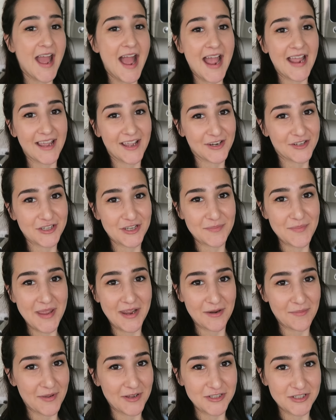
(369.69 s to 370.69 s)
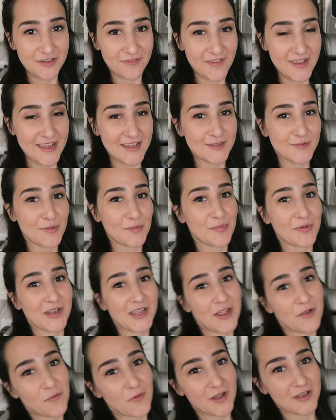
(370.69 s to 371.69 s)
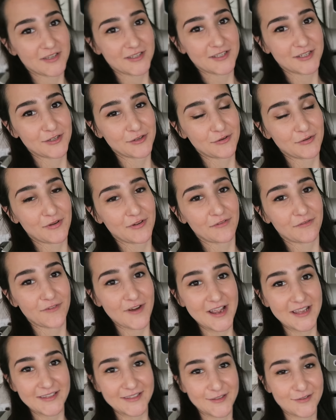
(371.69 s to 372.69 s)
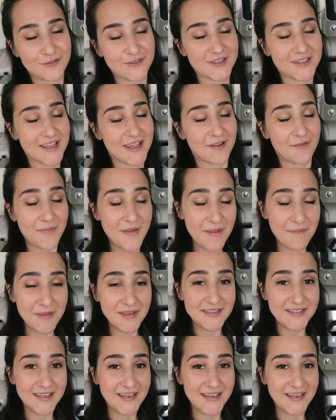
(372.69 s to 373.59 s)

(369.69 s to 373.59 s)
I actually made a bunch of these. We're bringing one to friends who just had a baby